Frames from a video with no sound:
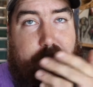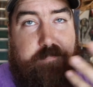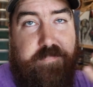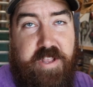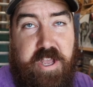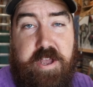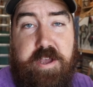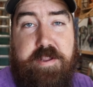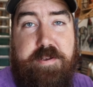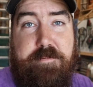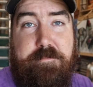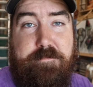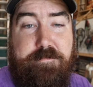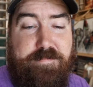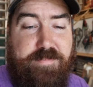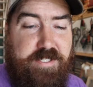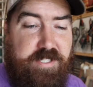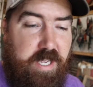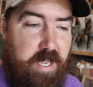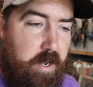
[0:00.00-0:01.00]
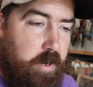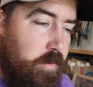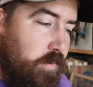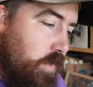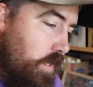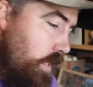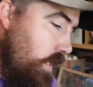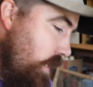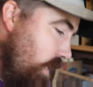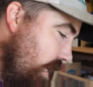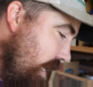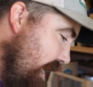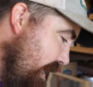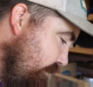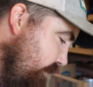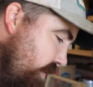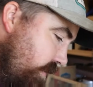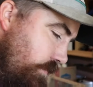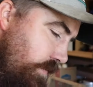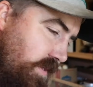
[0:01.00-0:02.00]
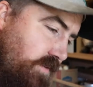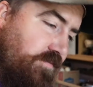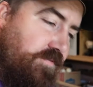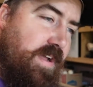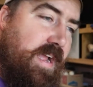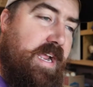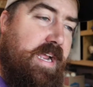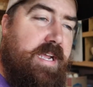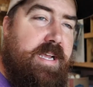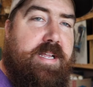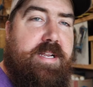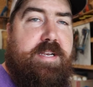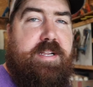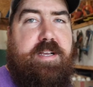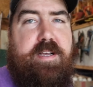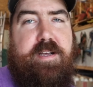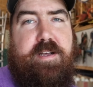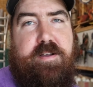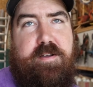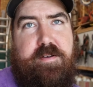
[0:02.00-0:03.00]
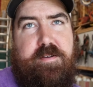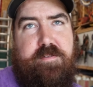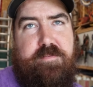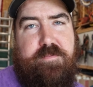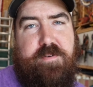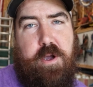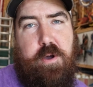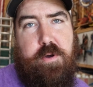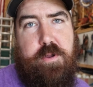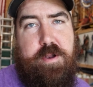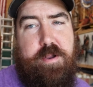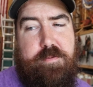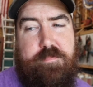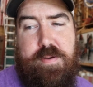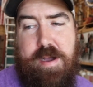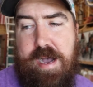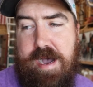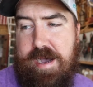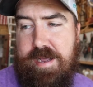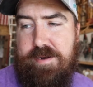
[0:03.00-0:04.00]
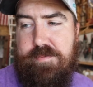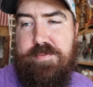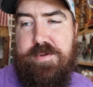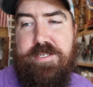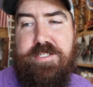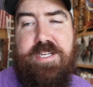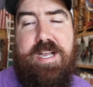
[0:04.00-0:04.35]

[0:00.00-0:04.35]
done. So I'm not a big fan of going and buying a bunch